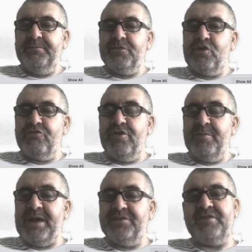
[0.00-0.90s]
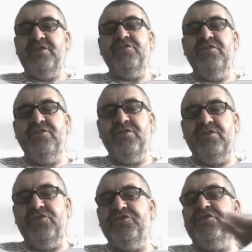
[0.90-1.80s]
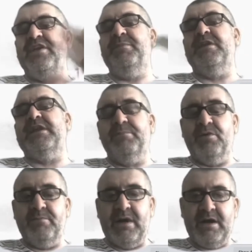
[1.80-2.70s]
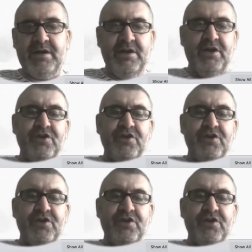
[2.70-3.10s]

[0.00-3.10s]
Chrome extensions just to keep a little bookmark,